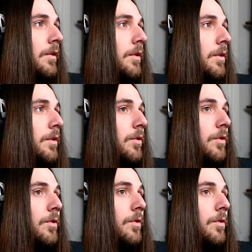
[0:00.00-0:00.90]

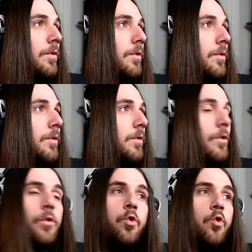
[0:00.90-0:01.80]

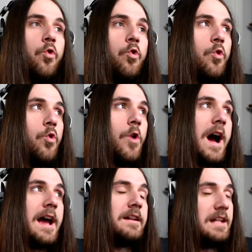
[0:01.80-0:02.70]
Oh, hoo,
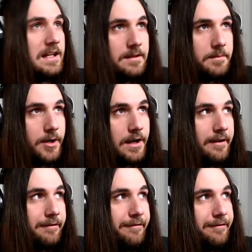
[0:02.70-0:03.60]
I need a buy.
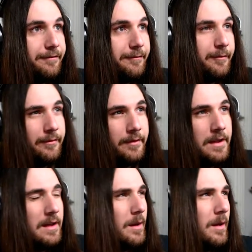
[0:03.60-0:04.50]

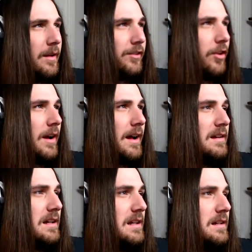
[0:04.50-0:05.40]
So I
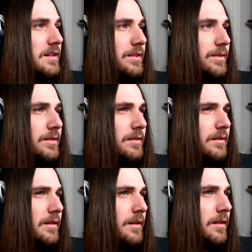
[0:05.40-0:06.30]
need...
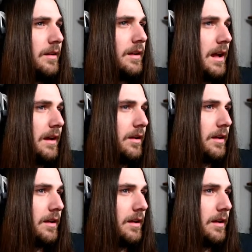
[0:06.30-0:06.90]
Okay.